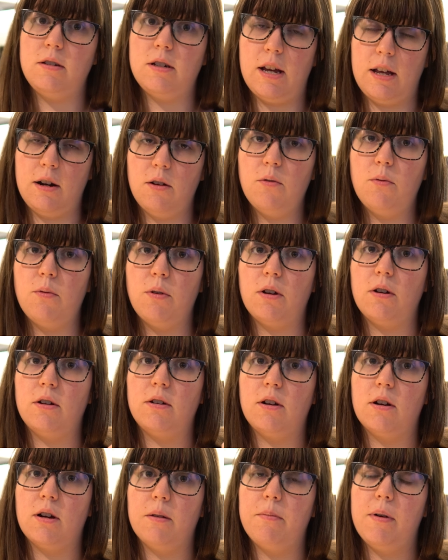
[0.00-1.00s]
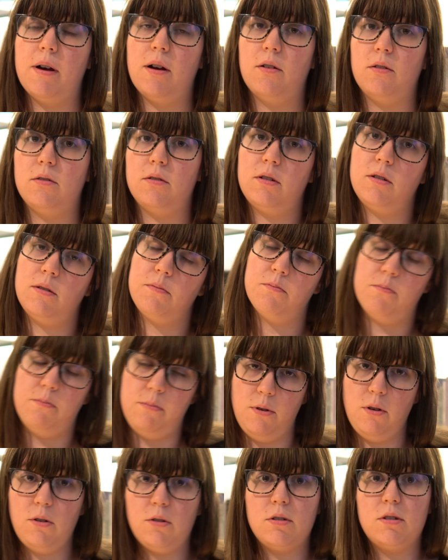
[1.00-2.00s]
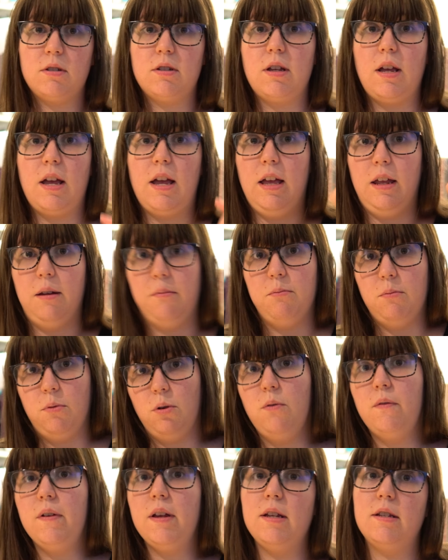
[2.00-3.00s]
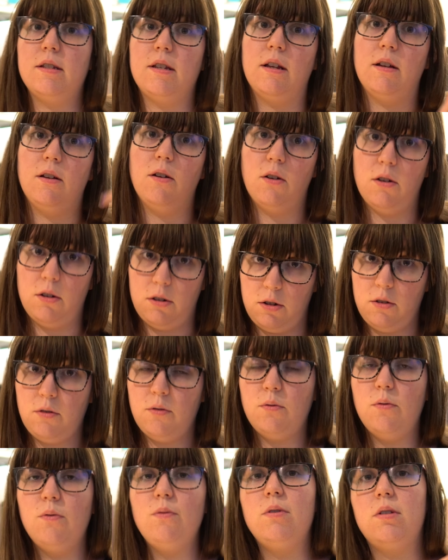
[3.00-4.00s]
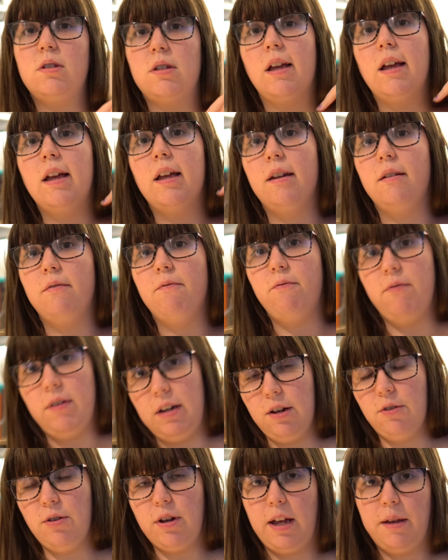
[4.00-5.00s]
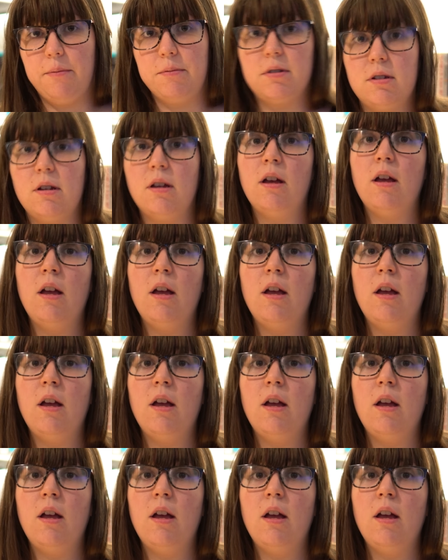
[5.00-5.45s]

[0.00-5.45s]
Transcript: channel we're going to talk about books and movies and cartoons and video games.